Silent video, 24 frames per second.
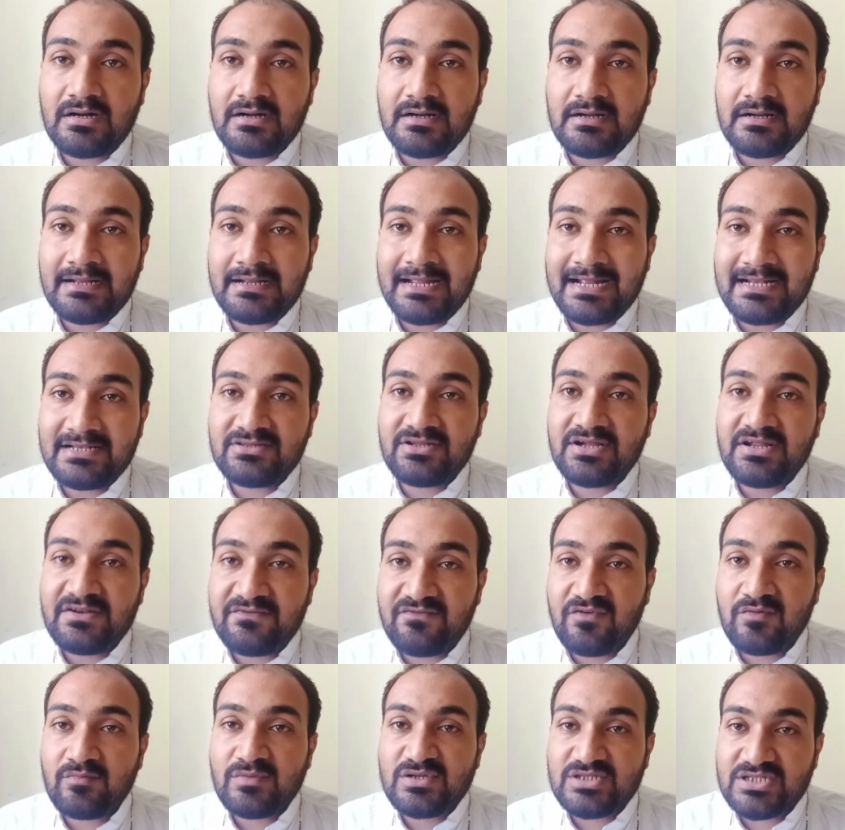get the
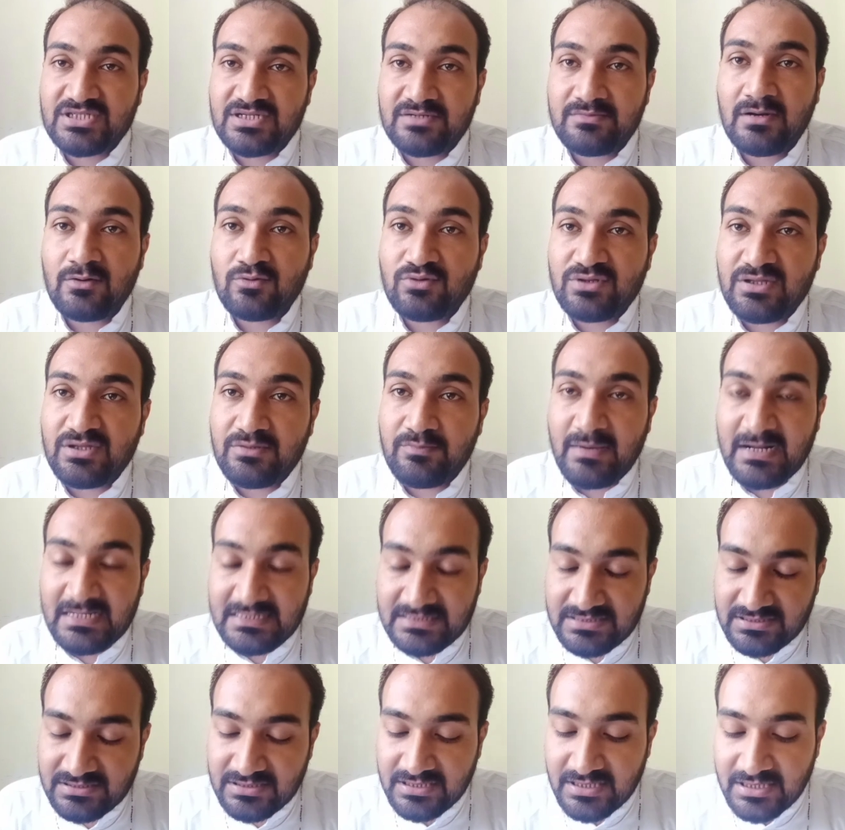information about the
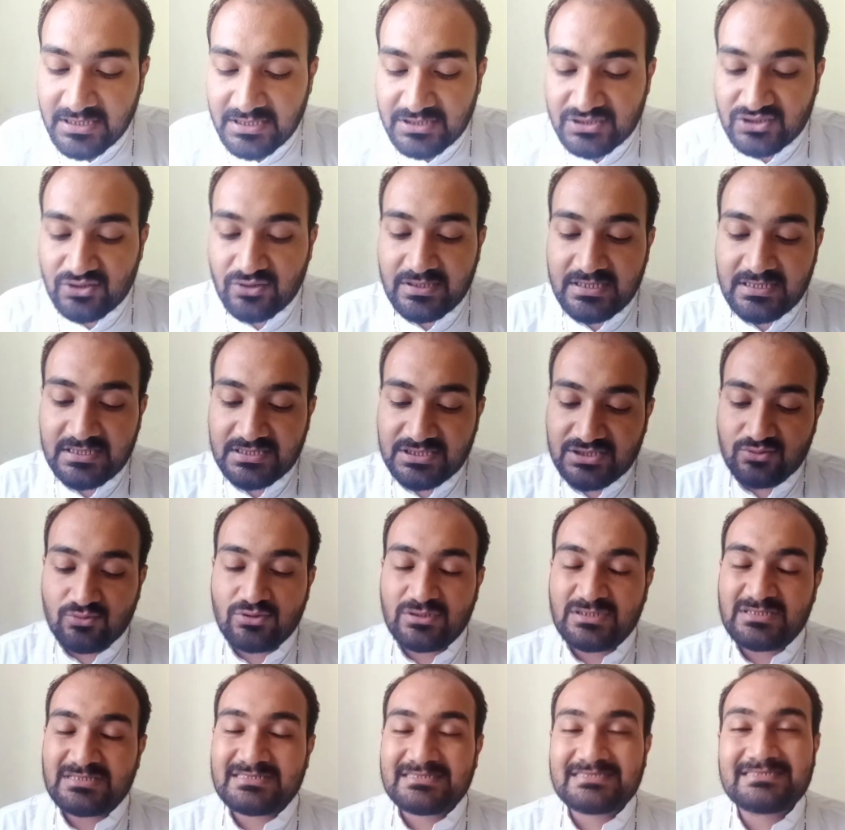past? So here
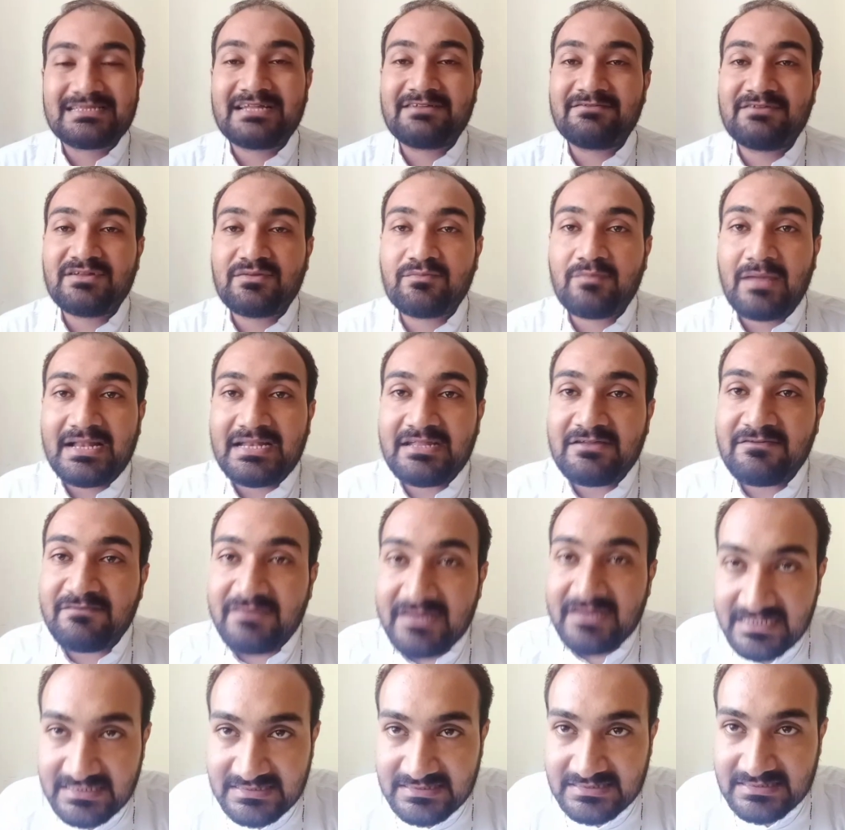students, there were many
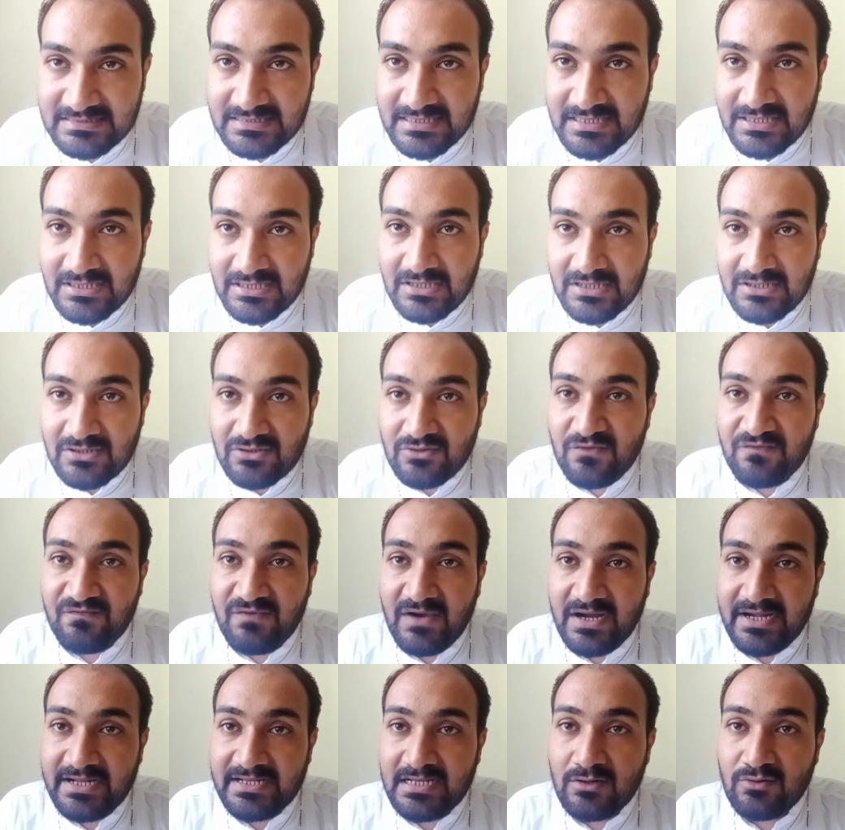ways to
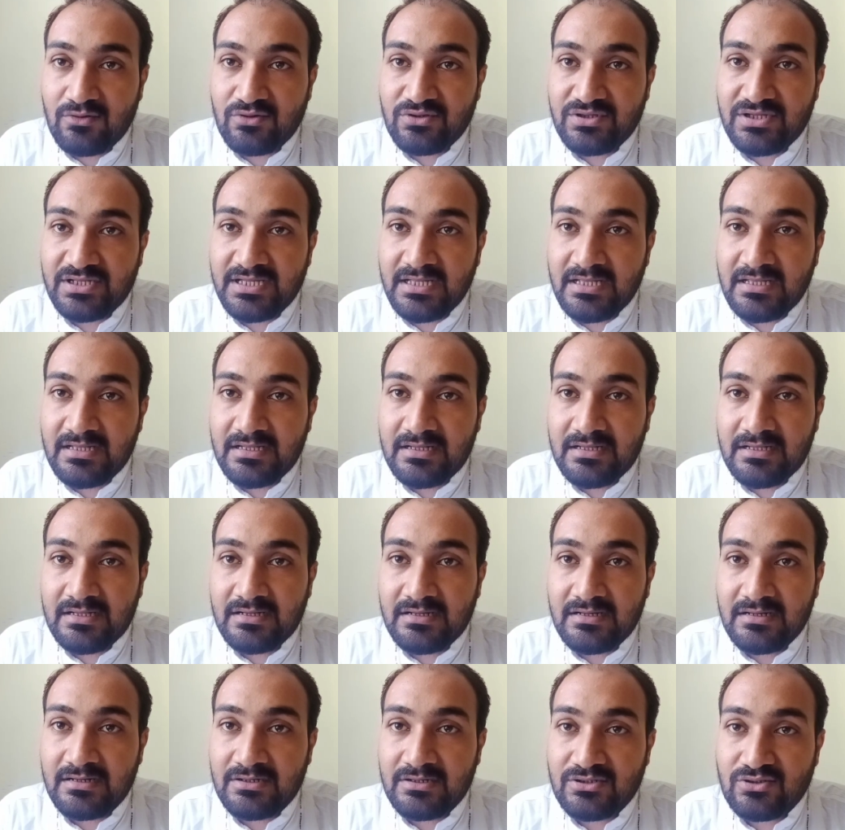find out
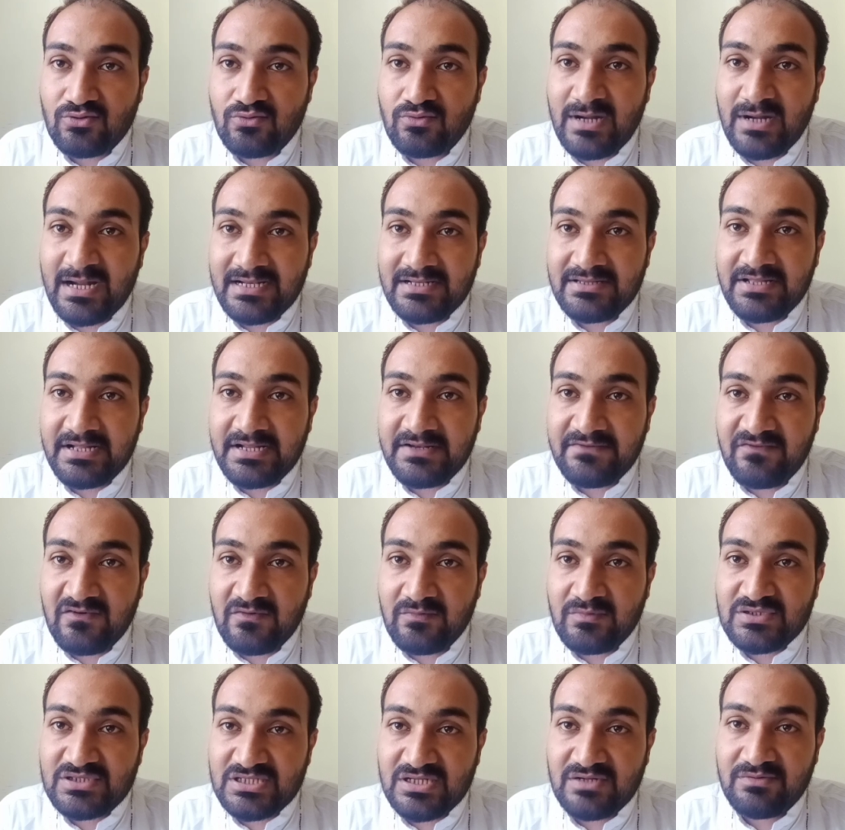to get the
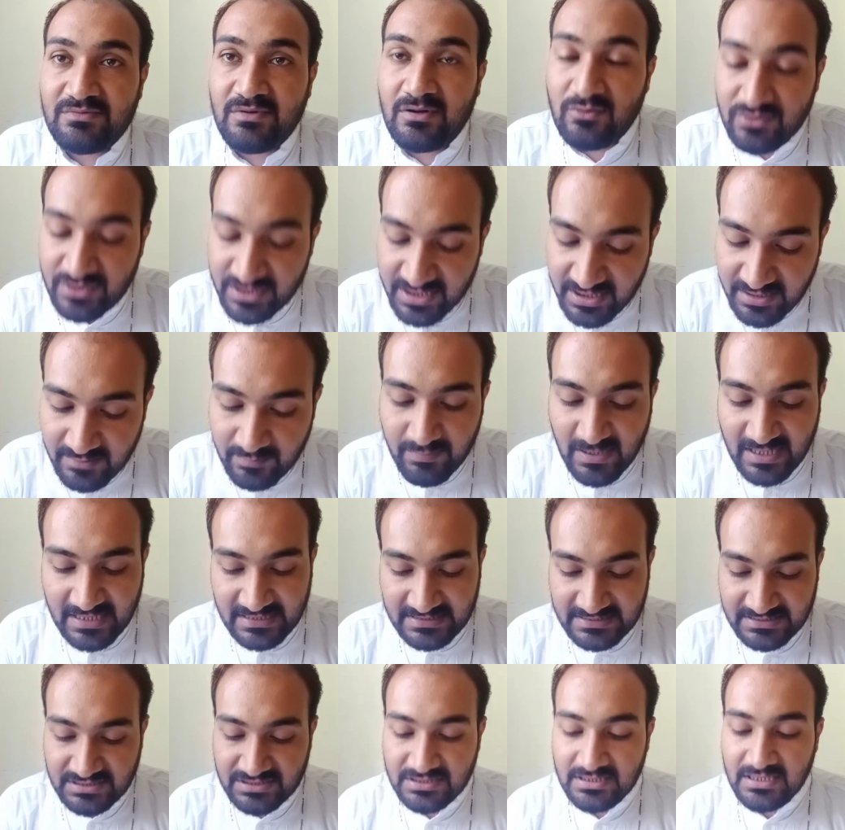information about the
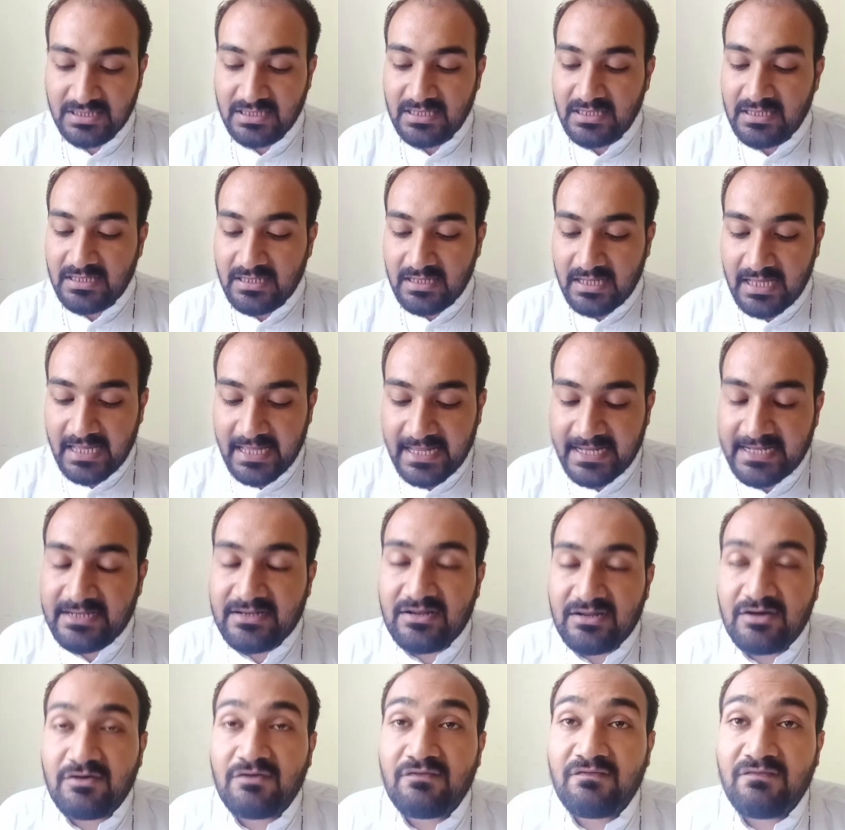past,
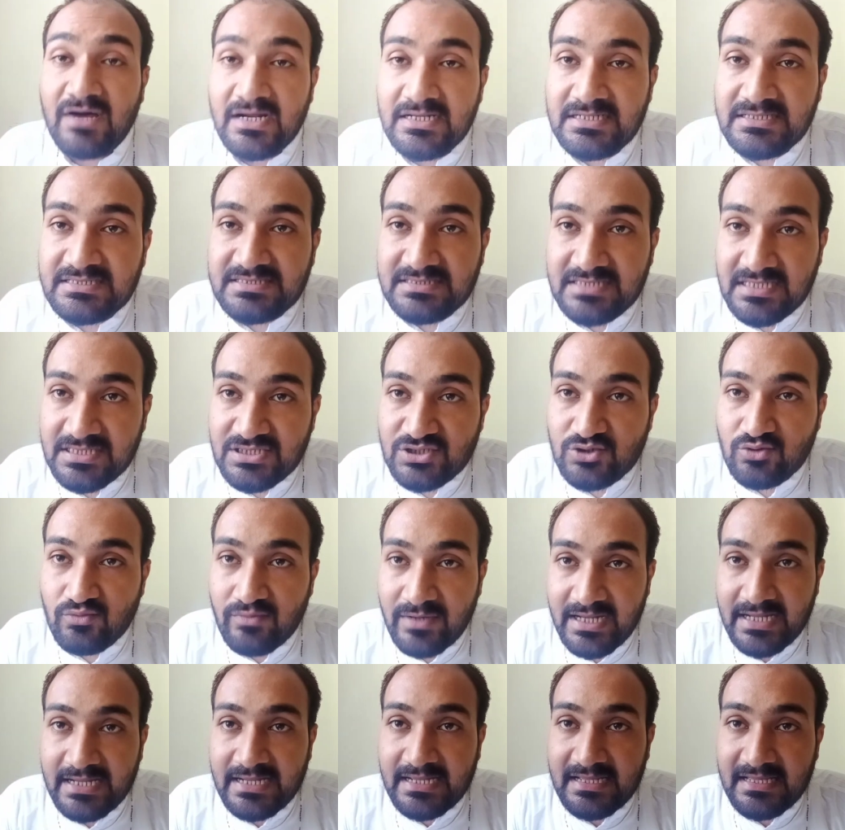and one such
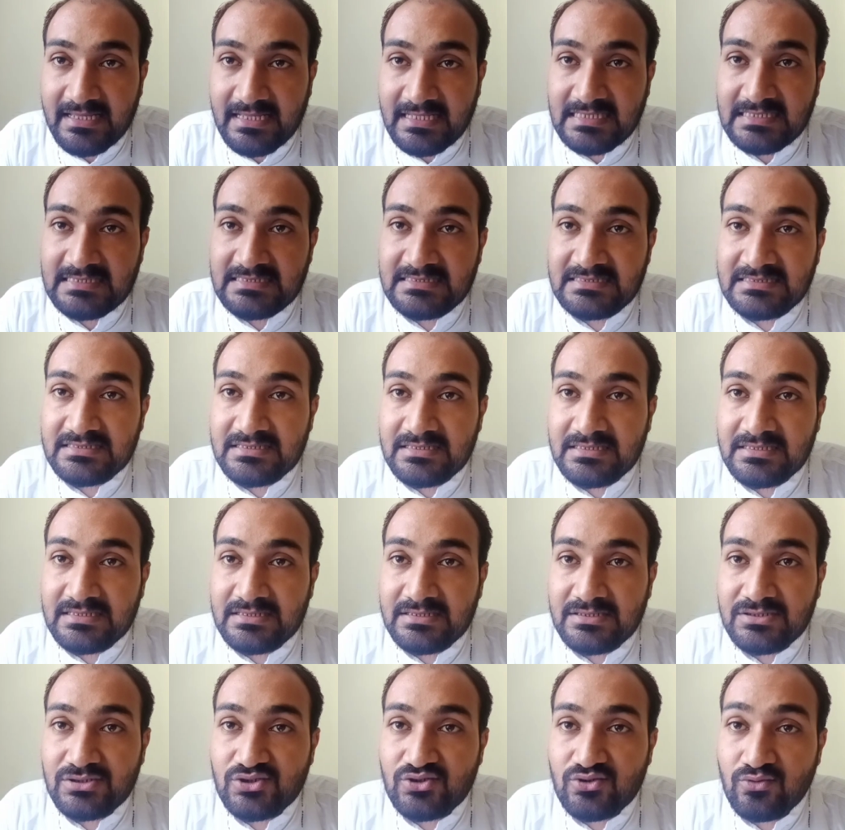way is
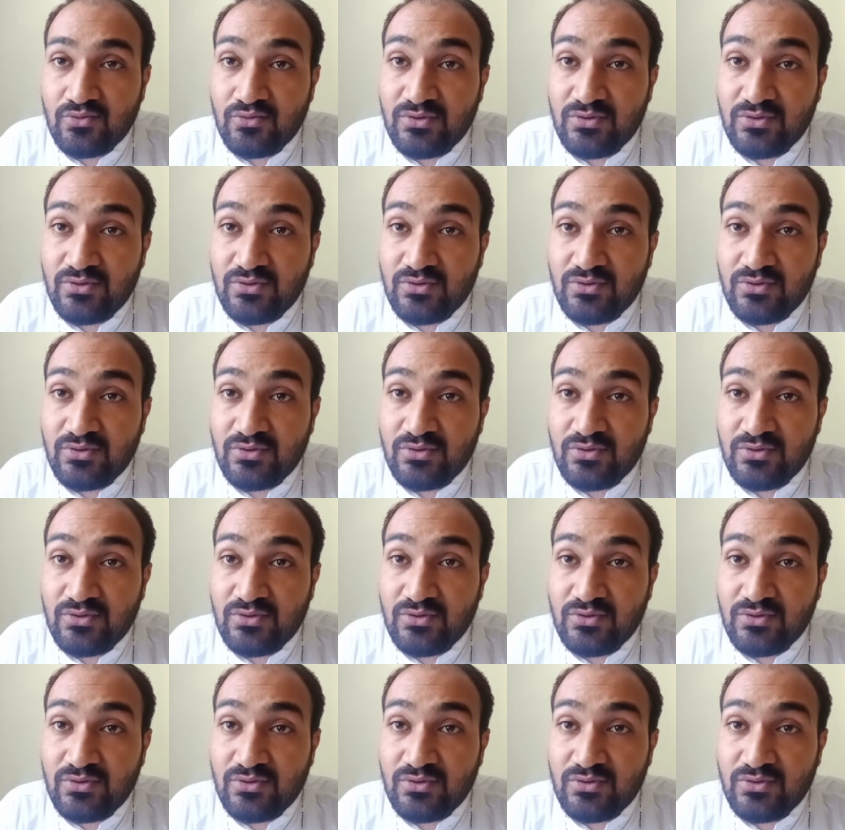to